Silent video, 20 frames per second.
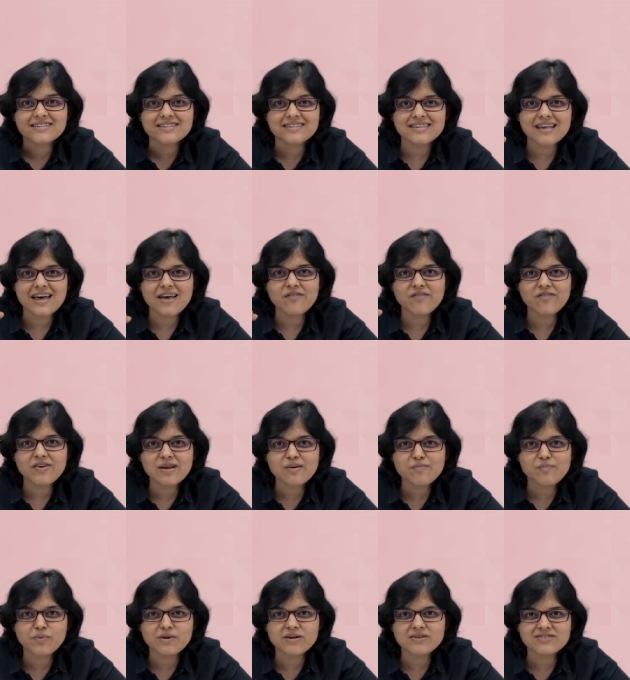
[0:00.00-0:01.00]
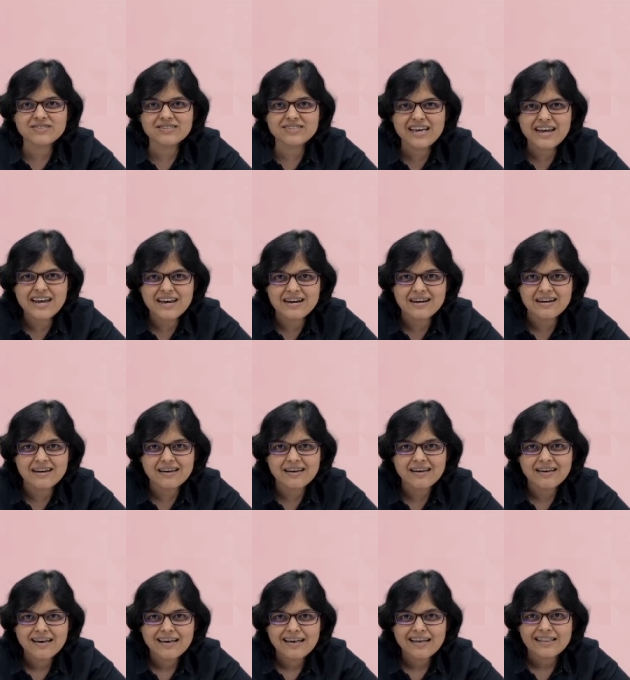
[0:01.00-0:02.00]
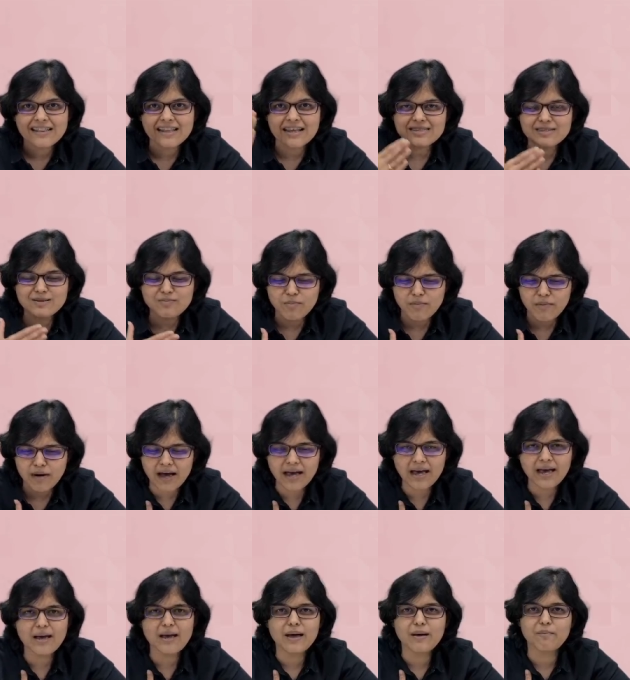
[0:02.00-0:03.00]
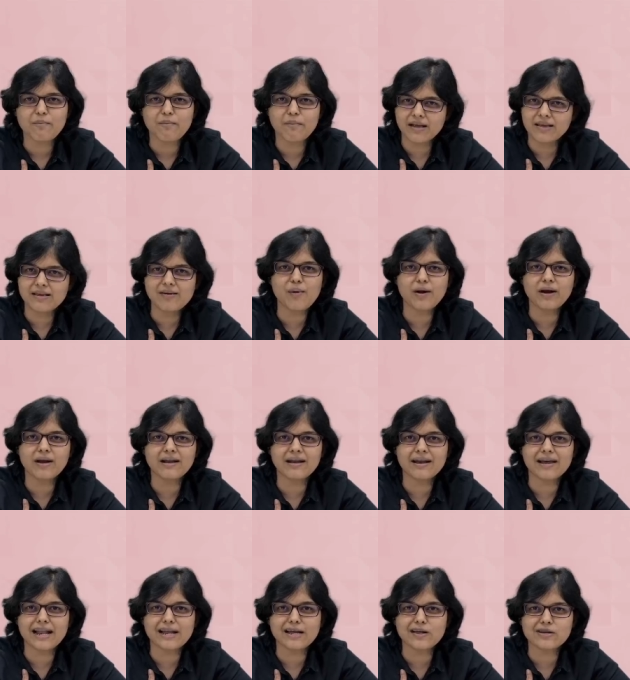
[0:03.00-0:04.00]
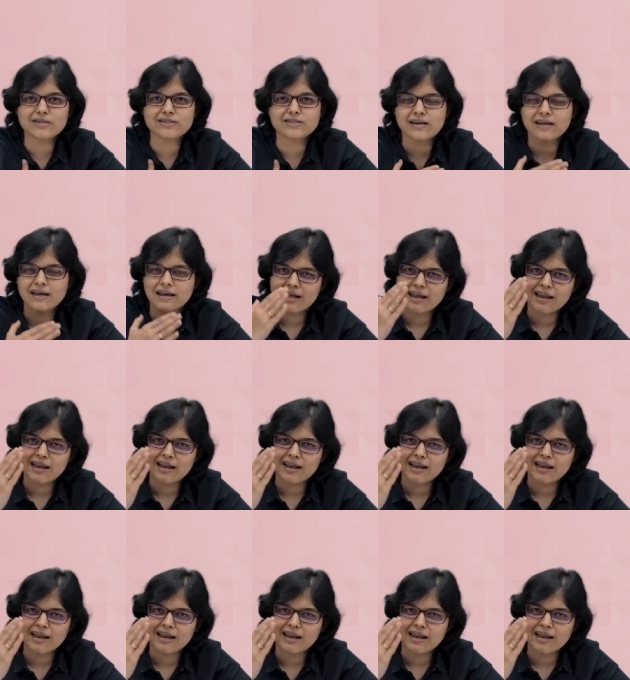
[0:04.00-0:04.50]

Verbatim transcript: 7%. That's my mathematical calculation.